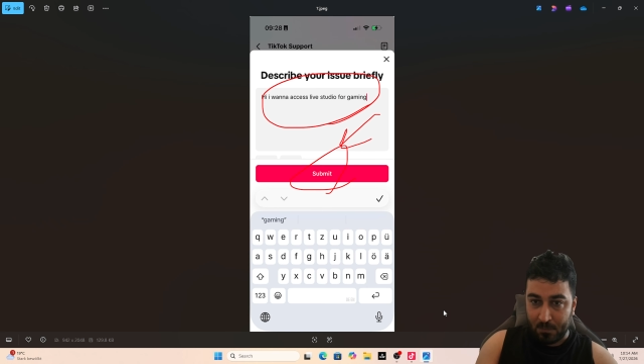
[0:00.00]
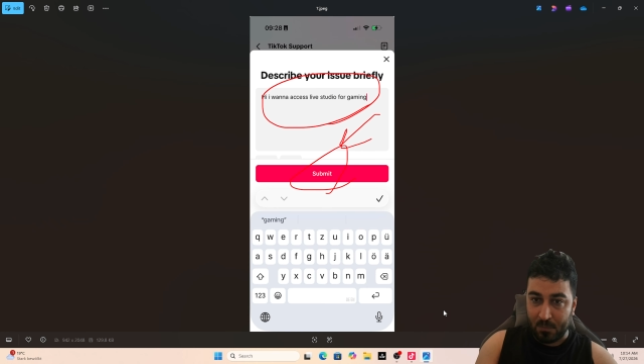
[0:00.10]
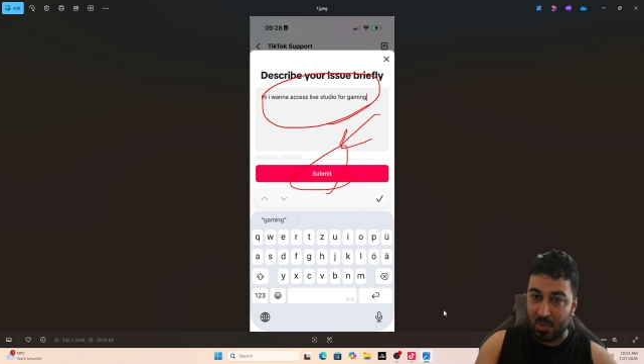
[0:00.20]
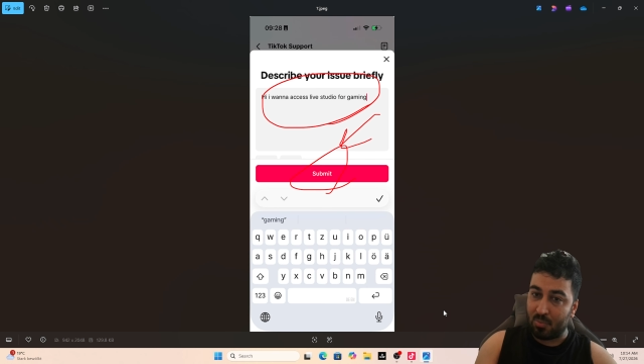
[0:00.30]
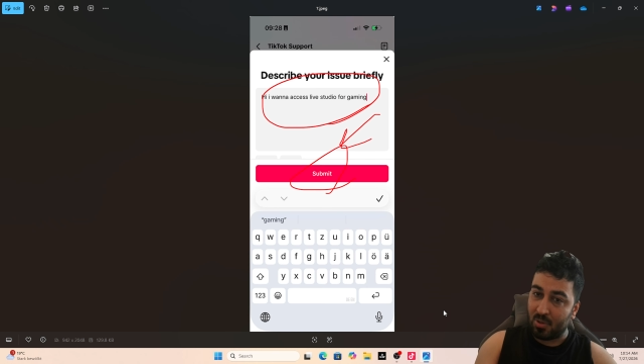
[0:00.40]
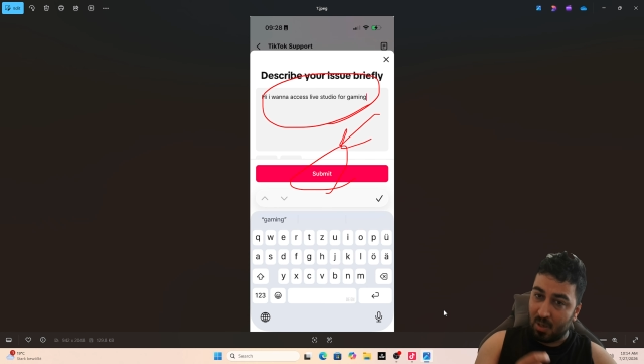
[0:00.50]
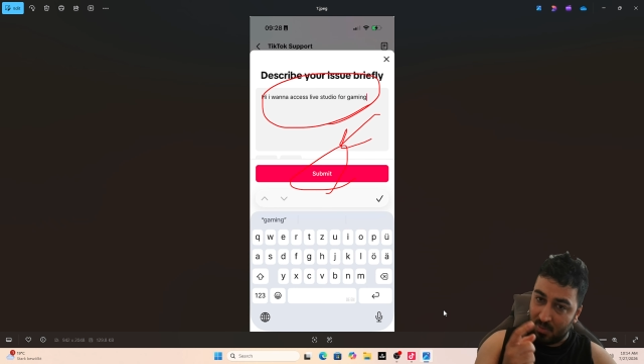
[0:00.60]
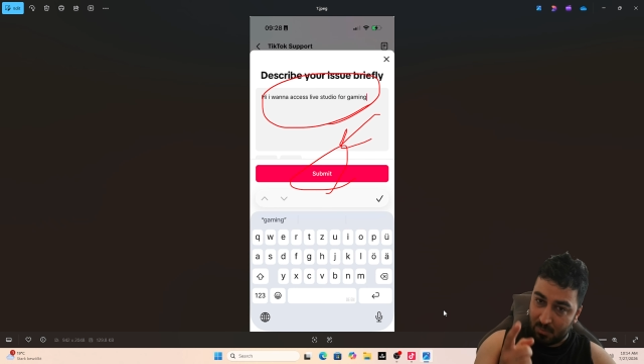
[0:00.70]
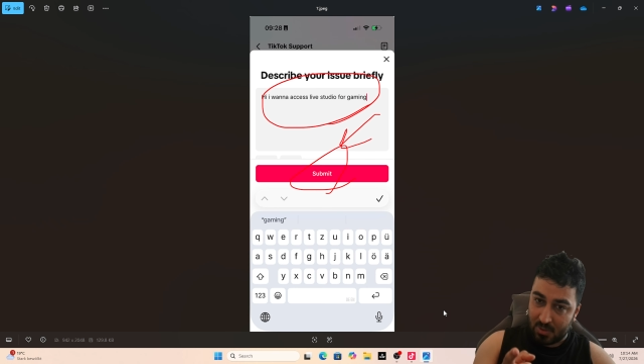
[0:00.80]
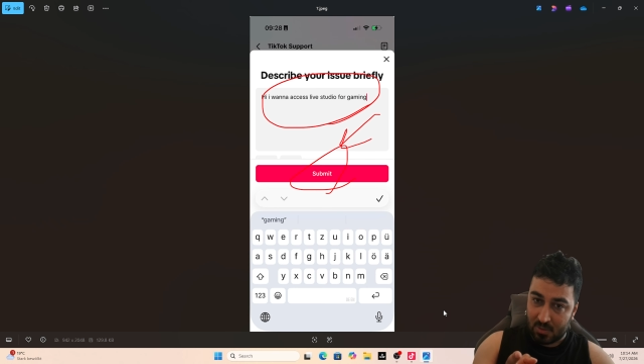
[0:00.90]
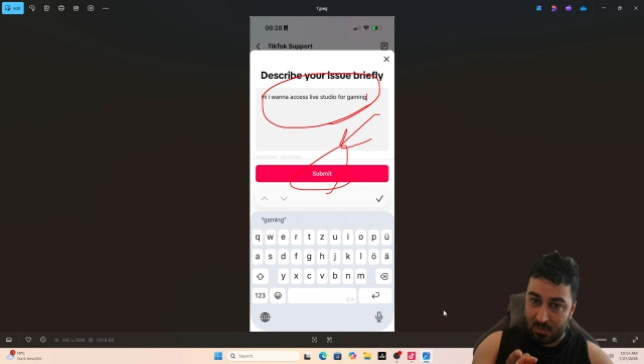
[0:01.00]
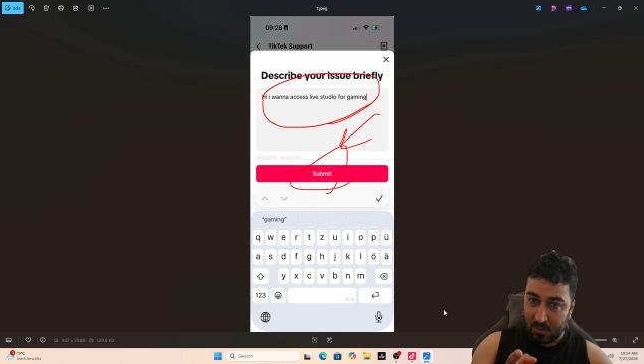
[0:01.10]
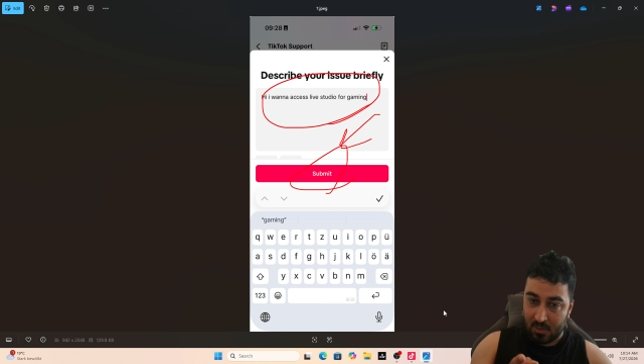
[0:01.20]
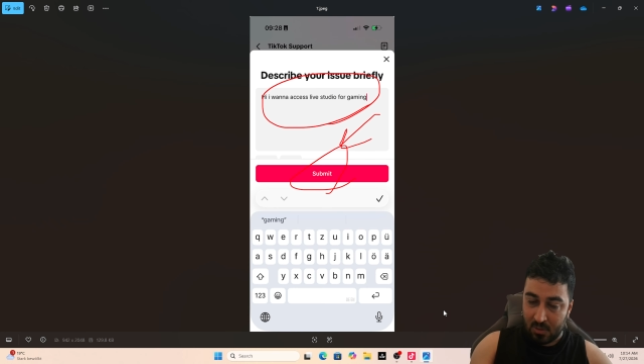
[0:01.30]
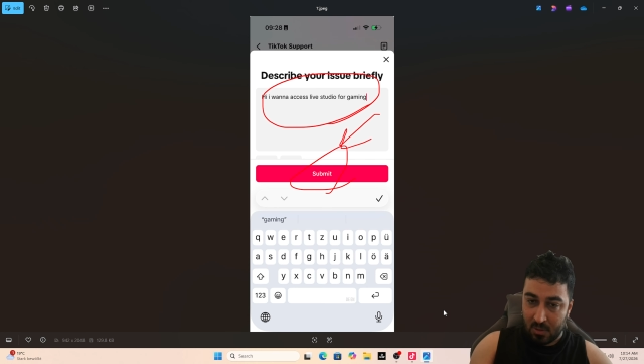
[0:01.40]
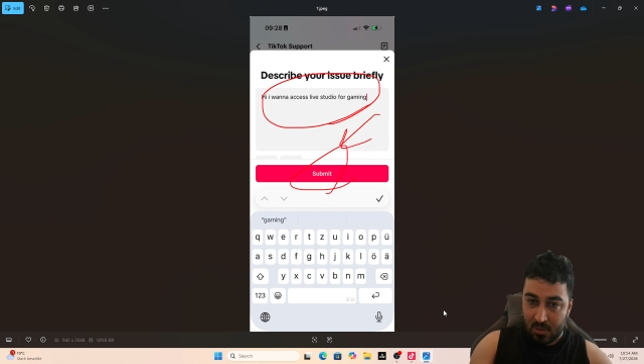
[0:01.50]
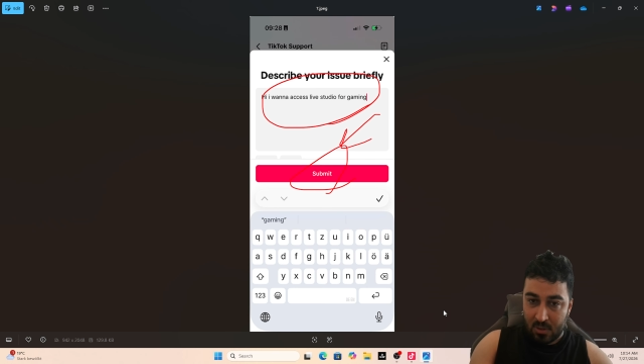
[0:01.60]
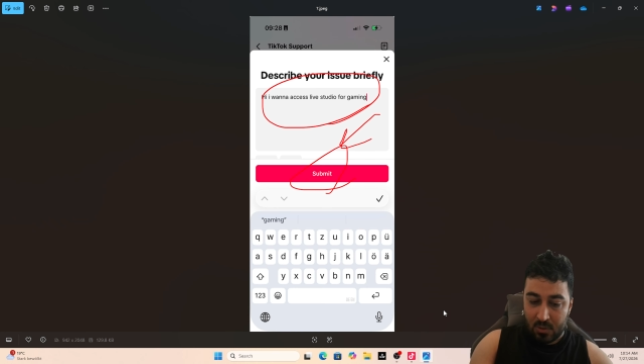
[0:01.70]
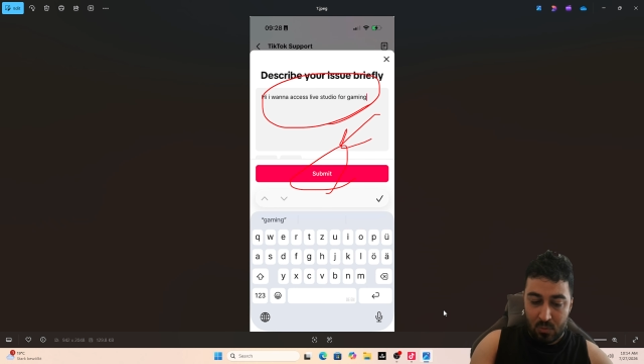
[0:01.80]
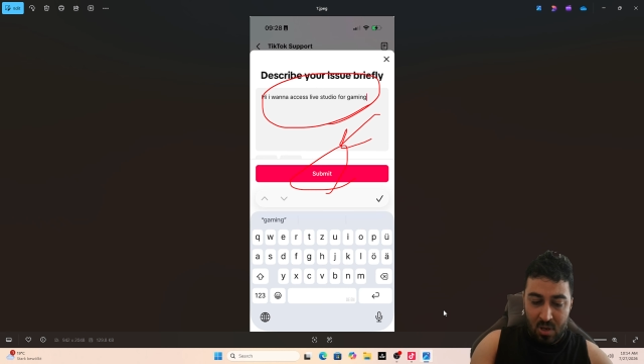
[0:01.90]
The problem is
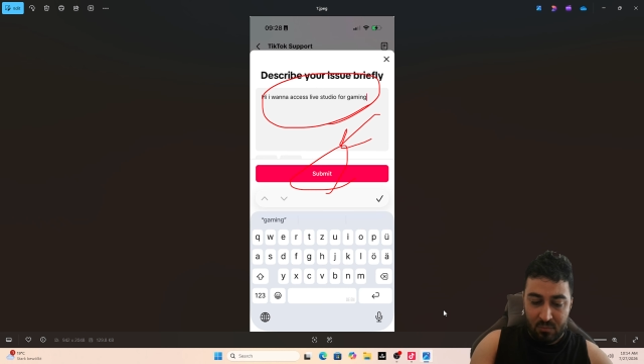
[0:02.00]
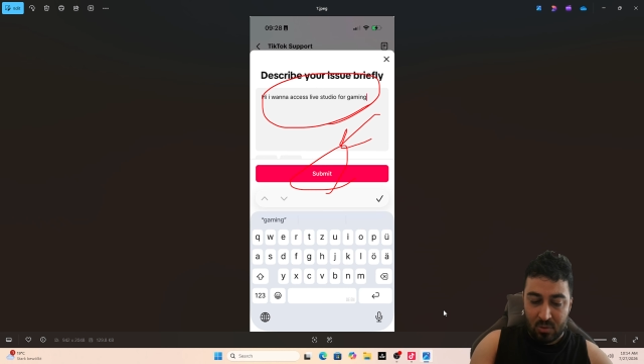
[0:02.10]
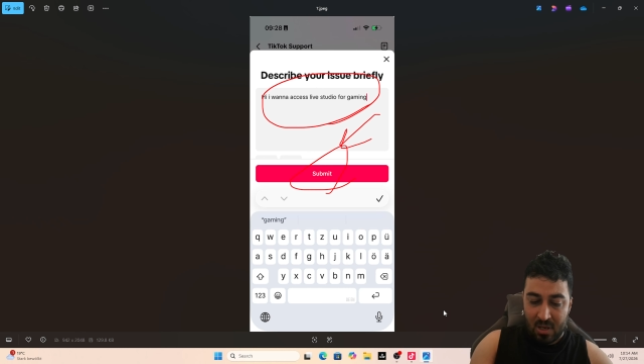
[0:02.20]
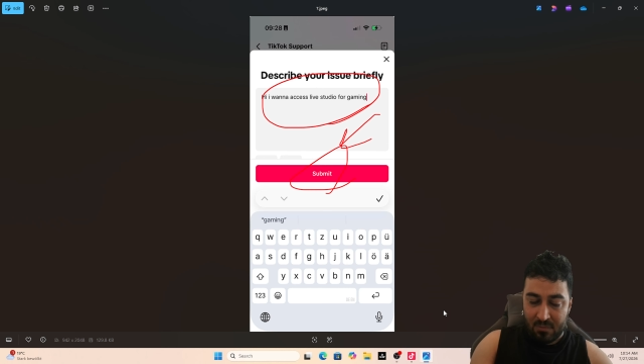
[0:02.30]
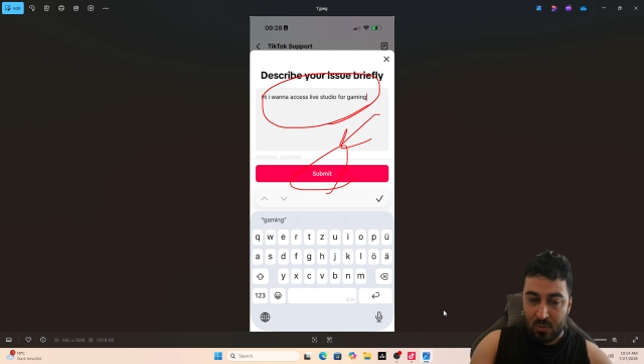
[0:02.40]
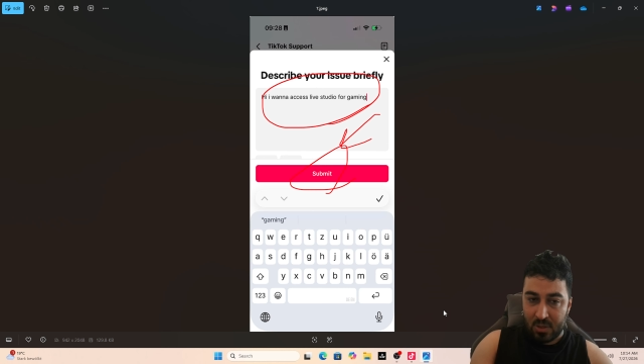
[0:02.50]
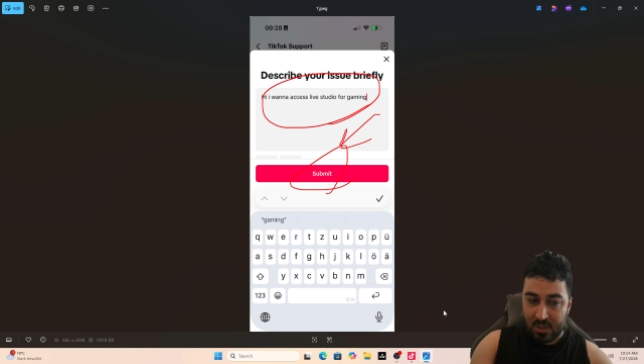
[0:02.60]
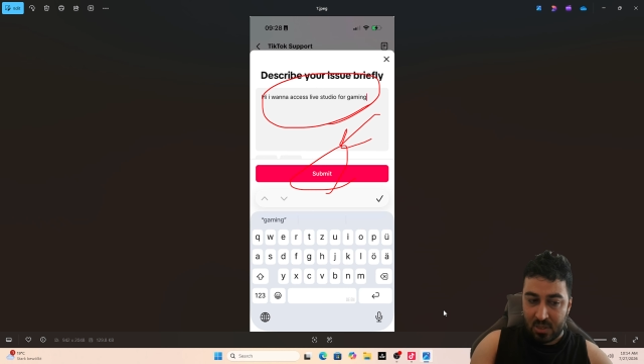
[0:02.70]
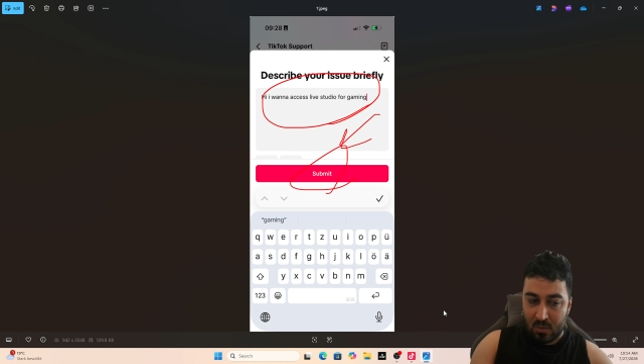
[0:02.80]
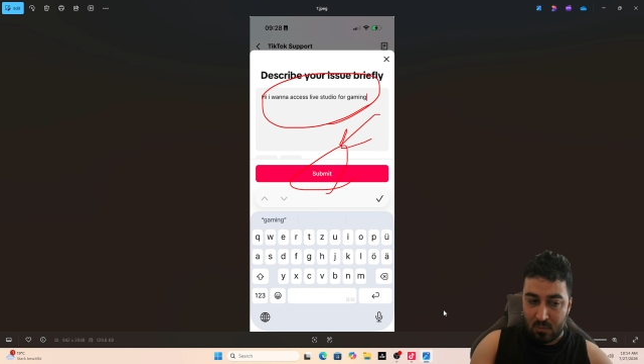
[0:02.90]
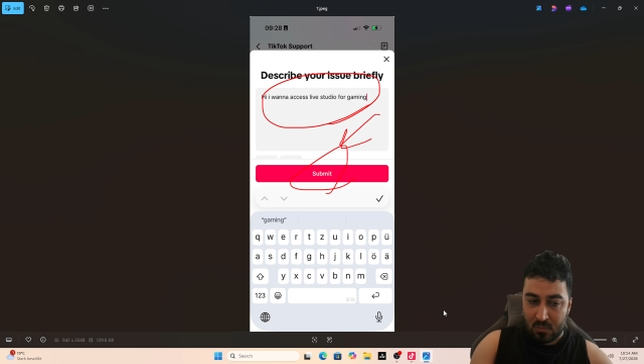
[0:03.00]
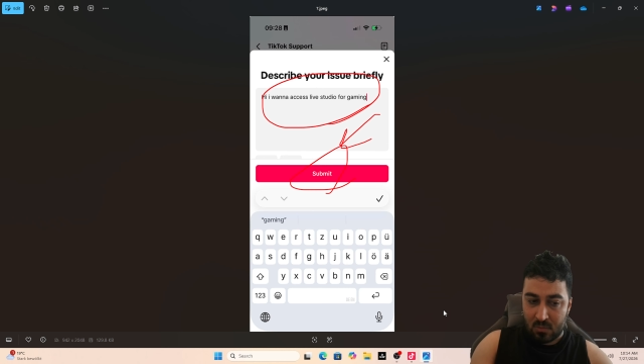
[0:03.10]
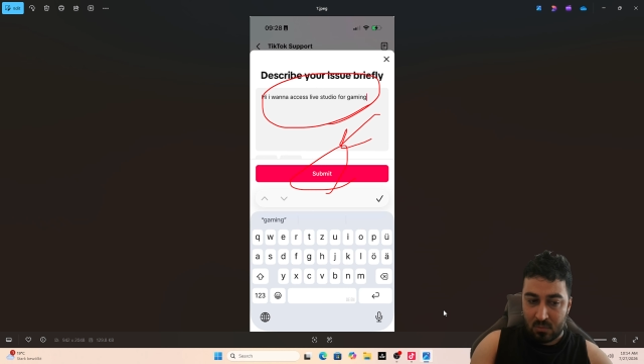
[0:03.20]
you have to have your account